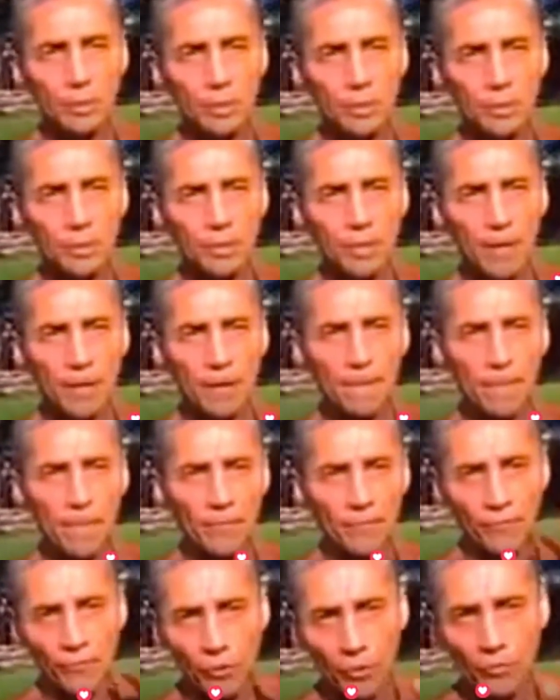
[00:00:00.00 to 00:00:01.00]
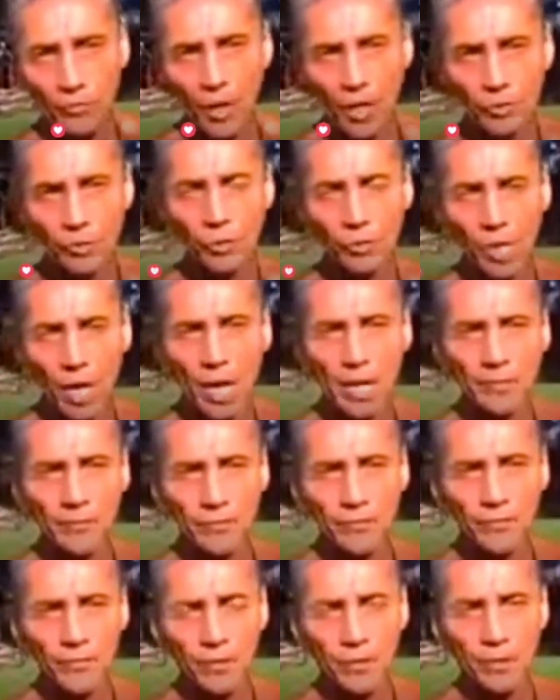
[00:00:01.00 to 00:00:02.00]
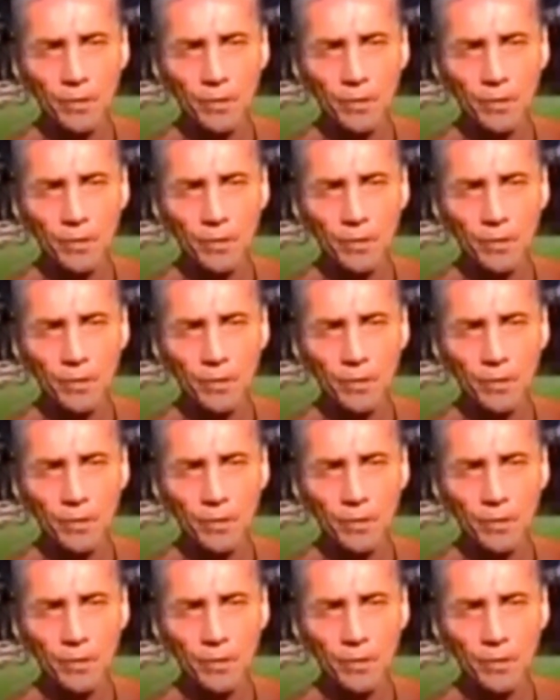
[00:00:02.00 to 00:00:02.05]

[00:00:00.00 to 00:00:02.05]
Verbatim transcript: Okay? If food runs your life,